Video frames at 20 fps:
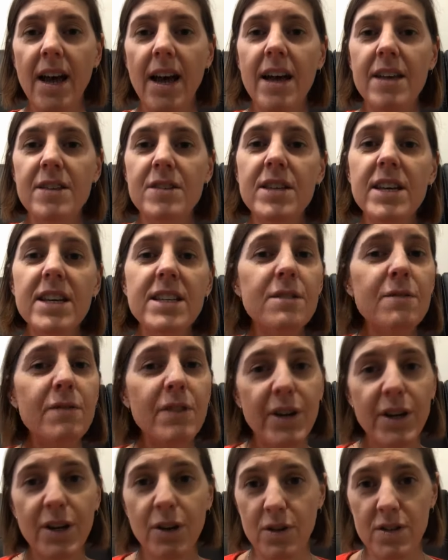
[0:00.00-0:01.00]
So that's a
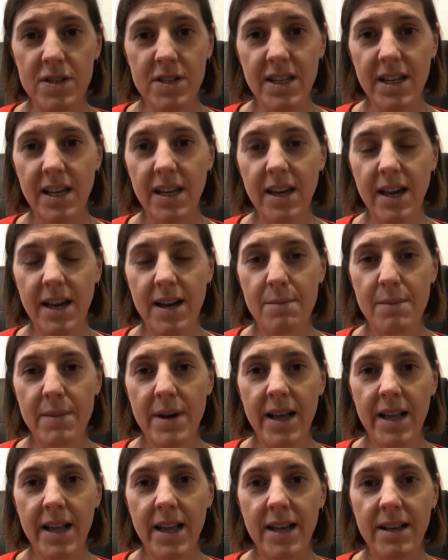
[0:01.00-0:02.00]
very costly
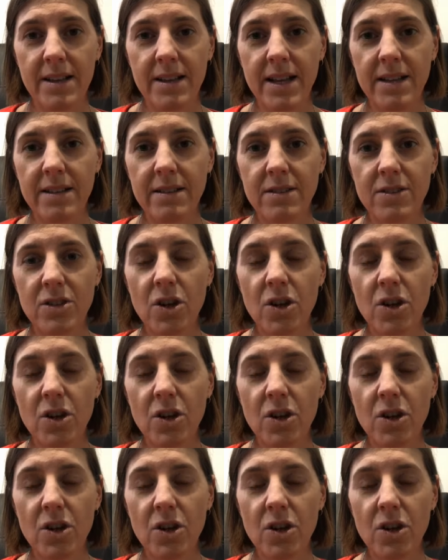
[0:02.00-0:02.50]
and